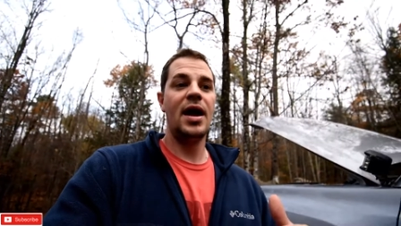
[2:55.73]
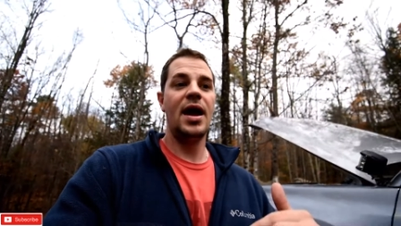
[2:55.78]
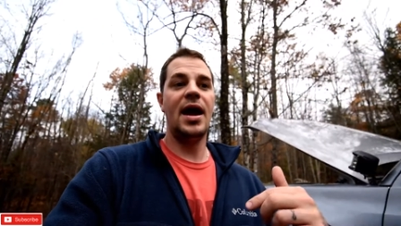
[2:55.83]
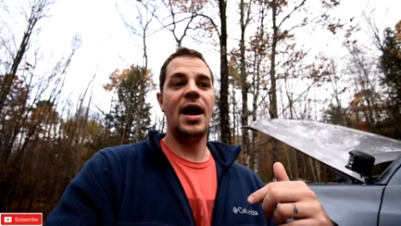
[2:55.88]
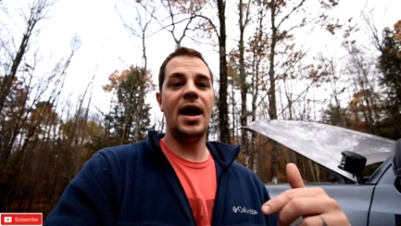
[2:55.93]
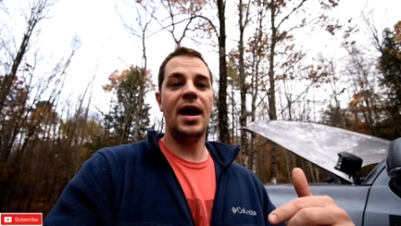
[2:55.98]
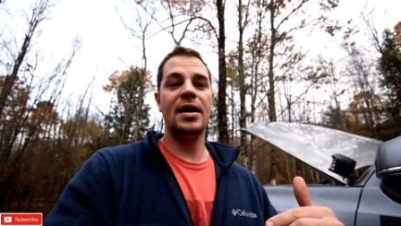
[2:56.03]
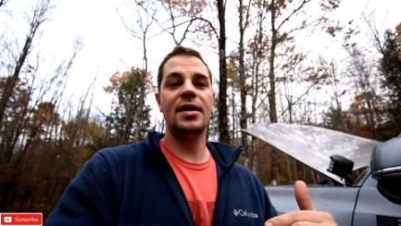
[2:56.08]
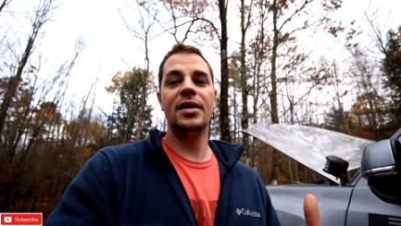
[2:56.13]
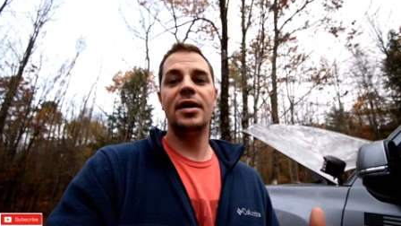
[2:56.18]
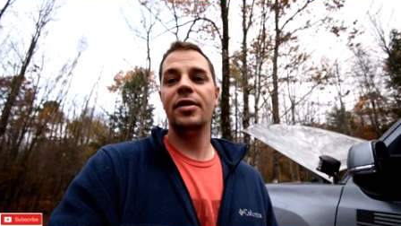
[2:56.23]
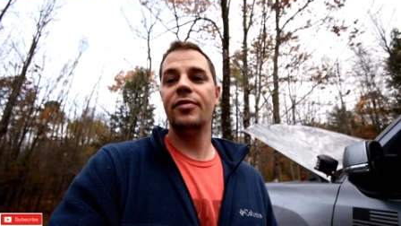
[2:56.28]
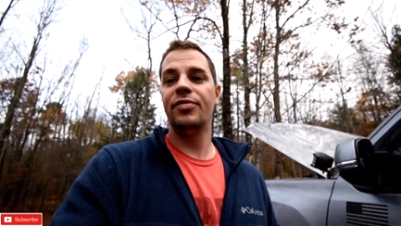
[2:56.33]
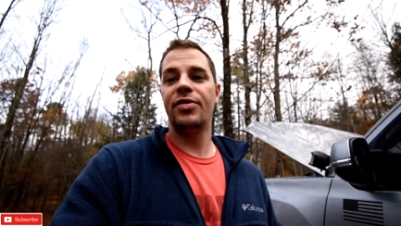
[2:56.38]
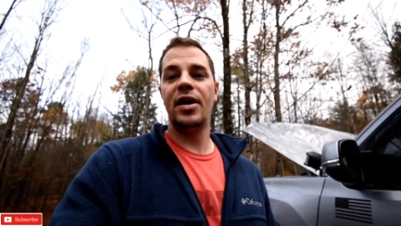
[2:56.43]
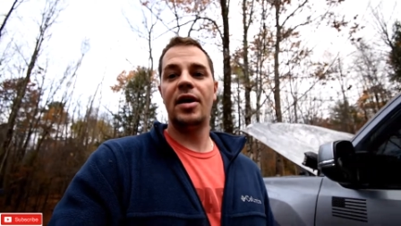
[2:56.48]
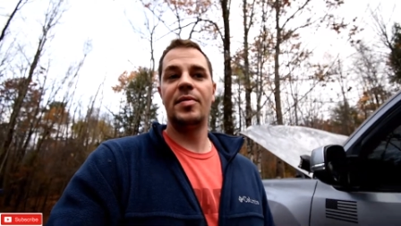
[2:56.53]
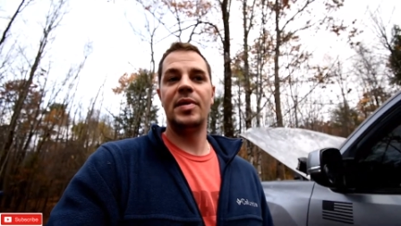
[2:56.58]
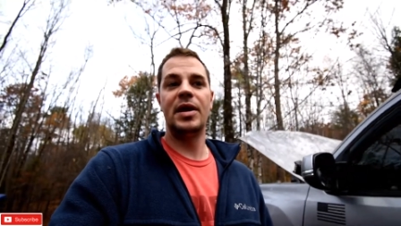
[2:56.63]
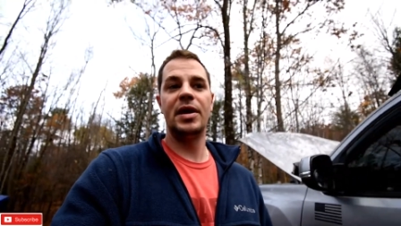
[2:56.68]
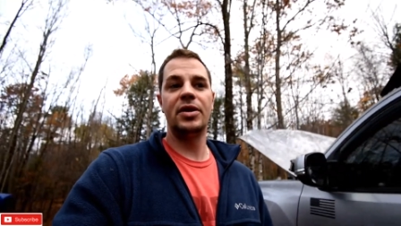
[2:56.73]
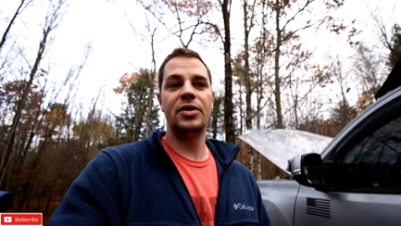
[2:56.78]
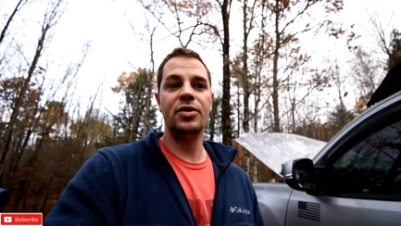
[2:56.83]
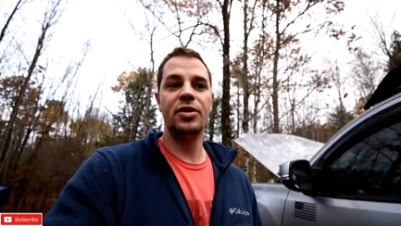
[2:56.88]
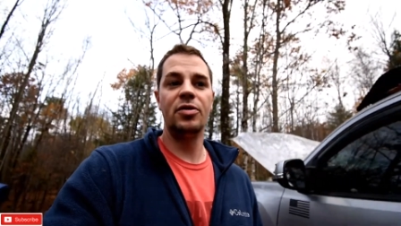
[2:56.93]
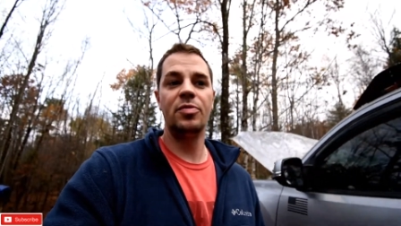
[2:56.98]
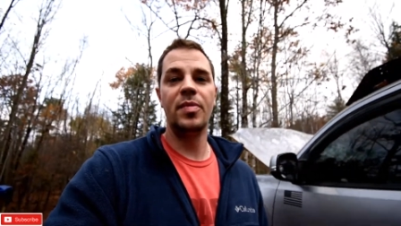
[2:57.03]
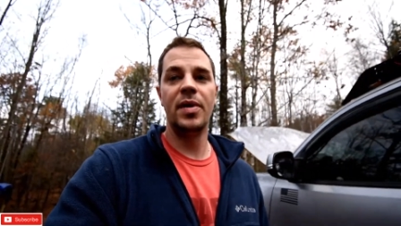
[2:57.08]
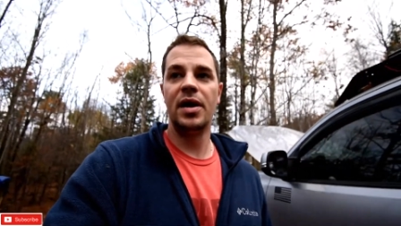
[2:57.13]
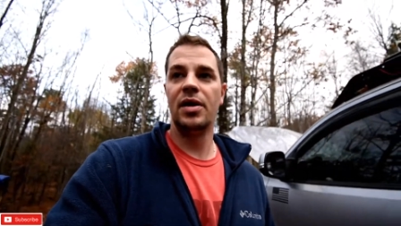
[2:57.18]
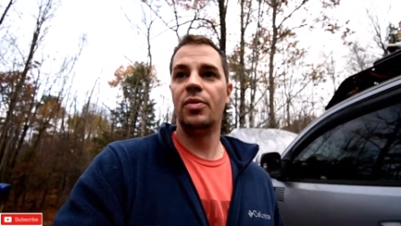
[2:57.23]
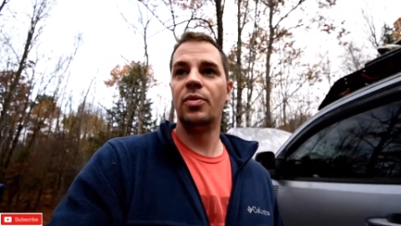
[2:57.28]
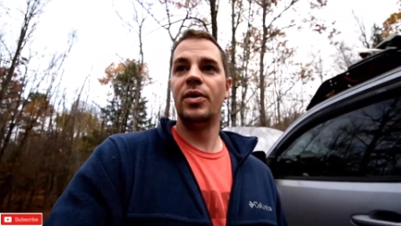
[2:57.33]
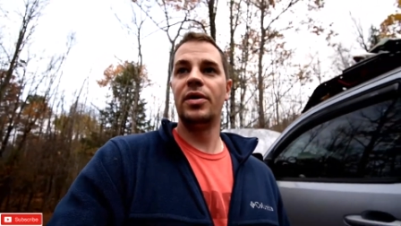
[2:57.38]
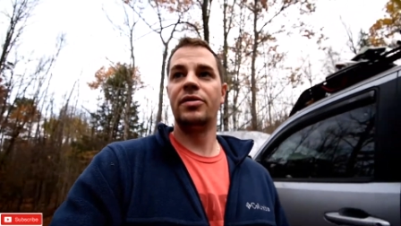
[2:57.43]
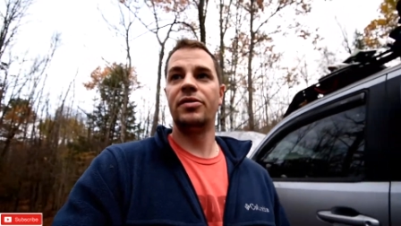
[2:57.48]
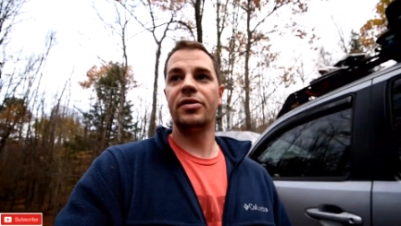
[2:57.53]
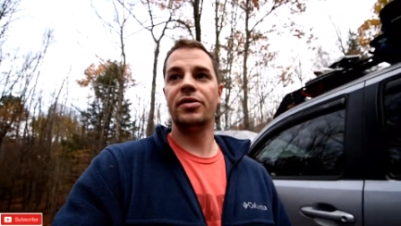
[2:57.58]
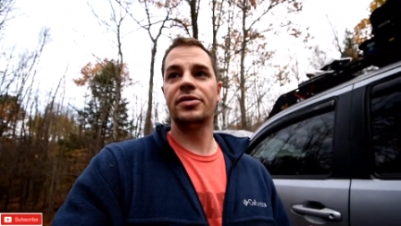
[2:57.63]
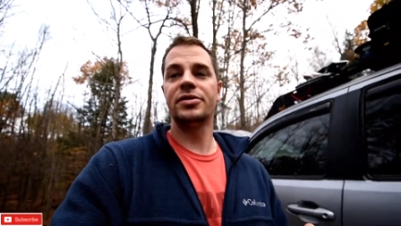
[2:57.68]
and give them a good Maine
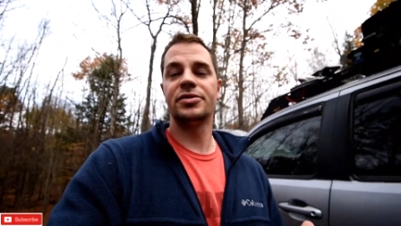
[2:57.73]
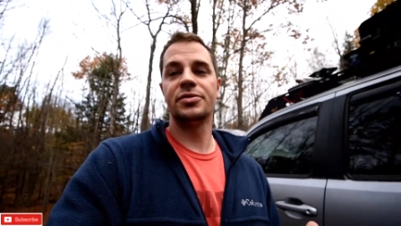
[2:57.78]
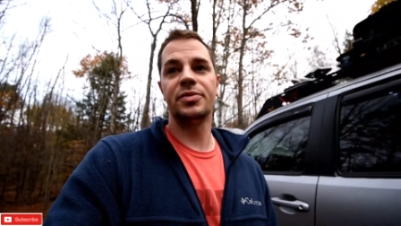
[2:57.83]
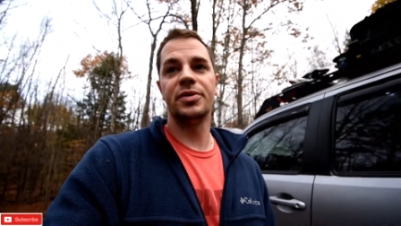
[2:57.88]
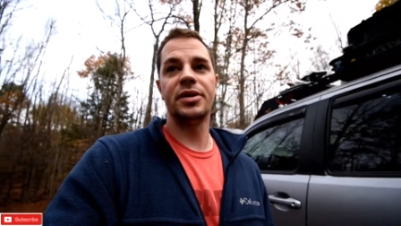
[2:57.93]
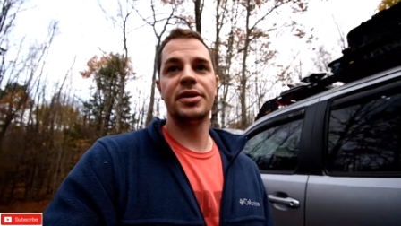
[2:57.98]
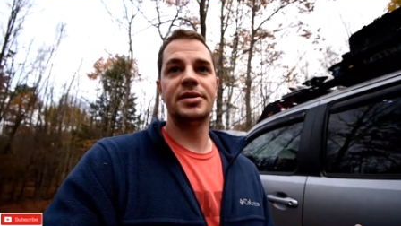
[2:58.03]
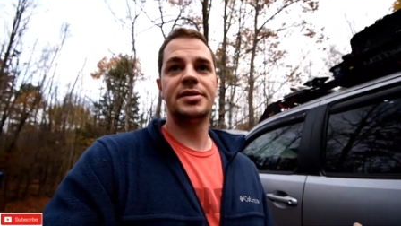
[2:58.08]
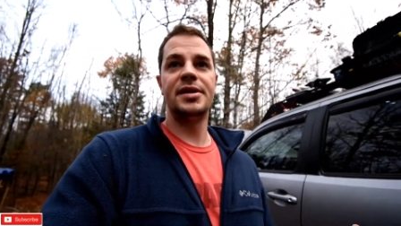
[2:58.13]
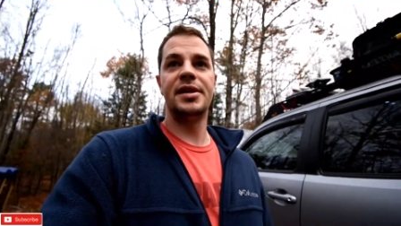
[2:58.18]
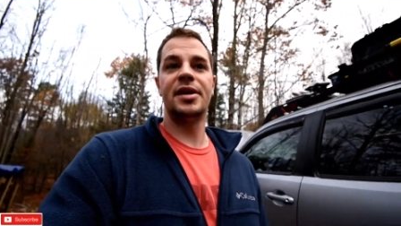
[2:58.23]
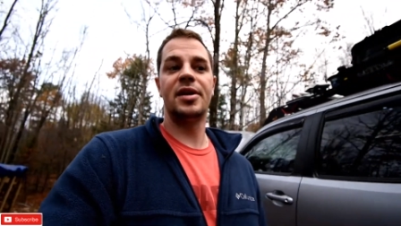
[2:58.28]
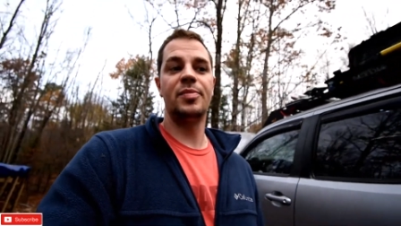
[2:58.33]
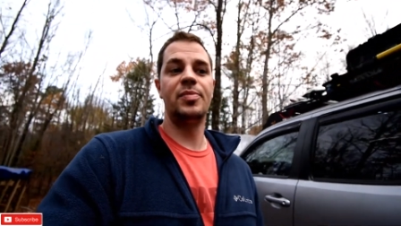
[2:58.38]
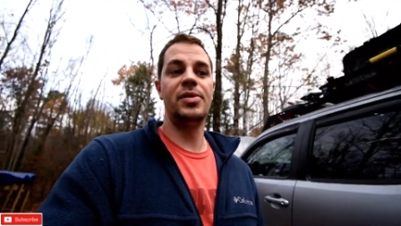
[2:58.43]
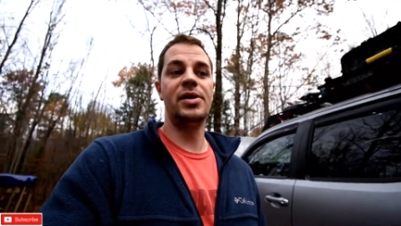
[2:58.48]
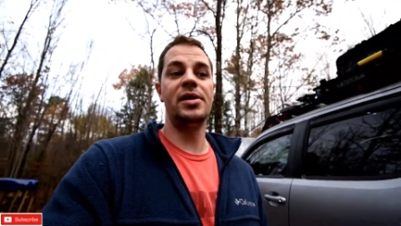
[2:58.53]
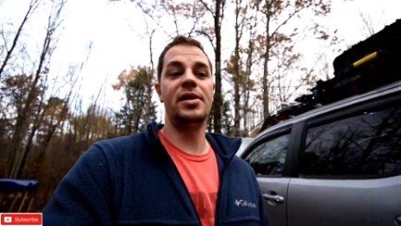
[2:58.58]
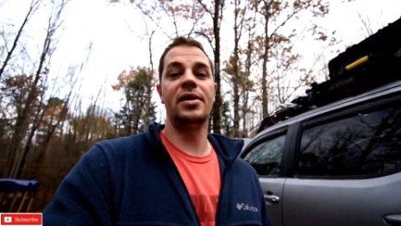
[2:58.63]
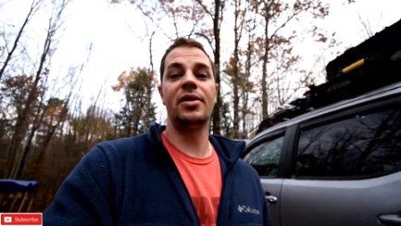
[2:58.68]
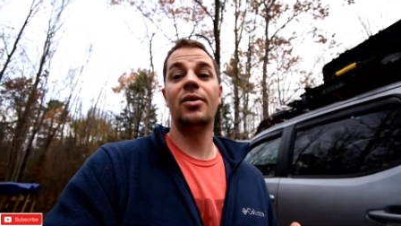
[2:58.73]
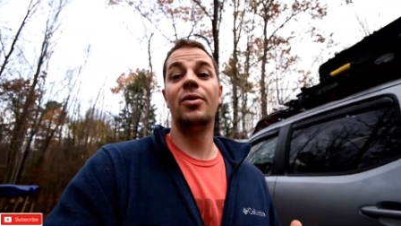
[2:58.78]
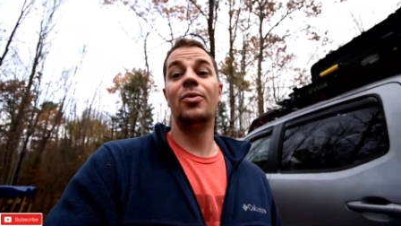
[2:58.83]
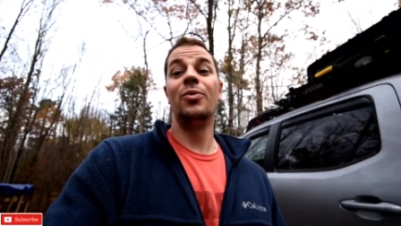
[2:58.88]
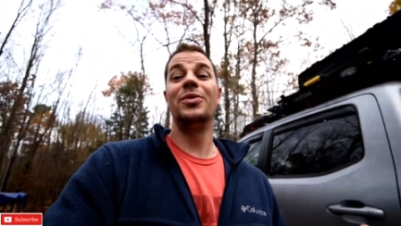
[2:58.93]
winter to really take a beating.